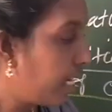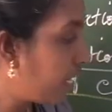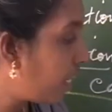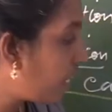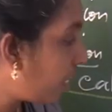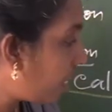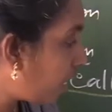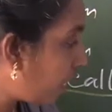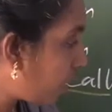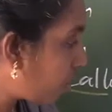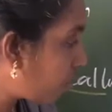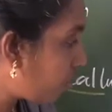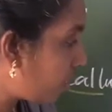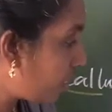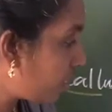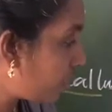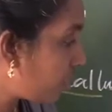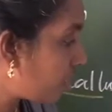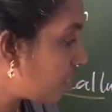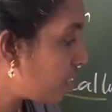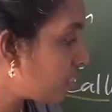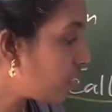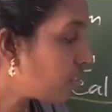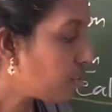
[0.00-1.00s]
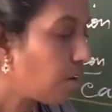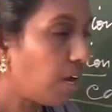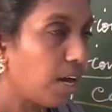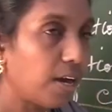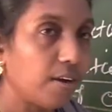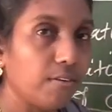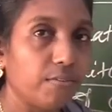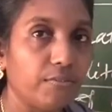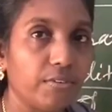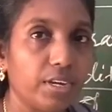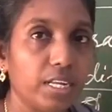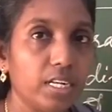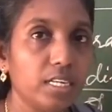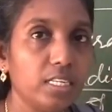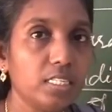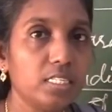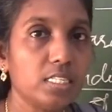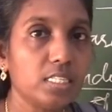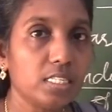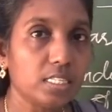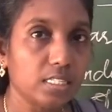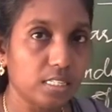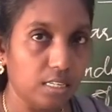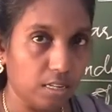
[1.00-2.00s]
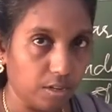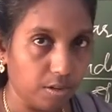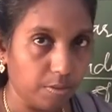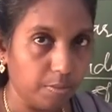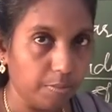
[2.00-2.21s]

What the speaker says: Inoculation. So when it is